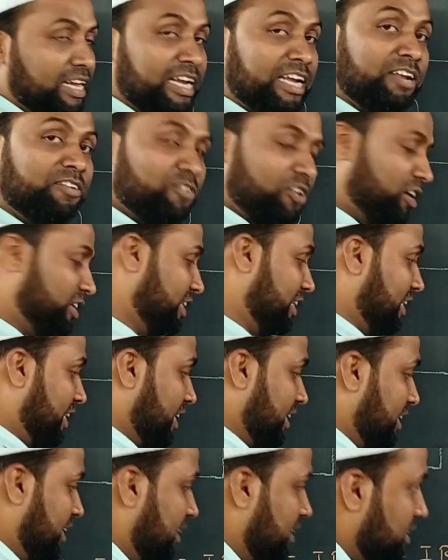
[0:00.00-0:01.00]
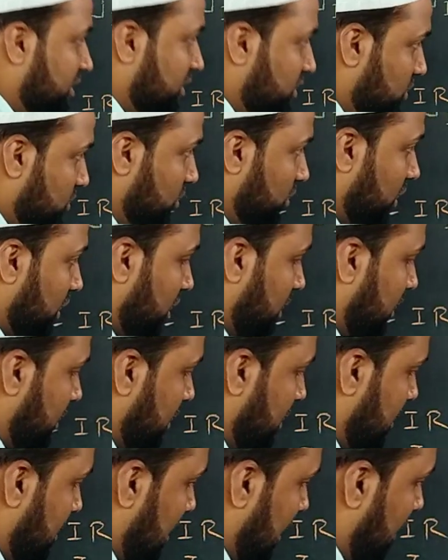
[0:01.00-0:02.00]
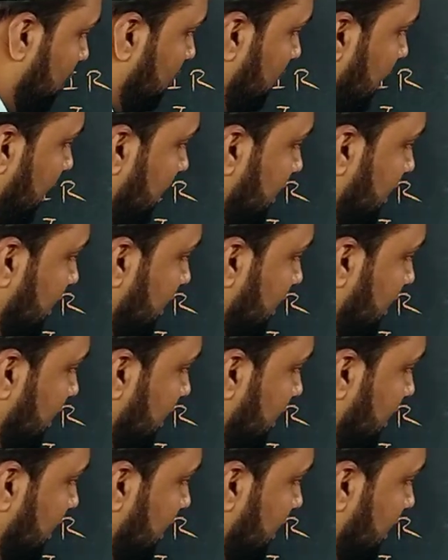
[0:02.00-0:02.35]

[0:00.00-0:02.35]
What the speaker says: inverted. So I will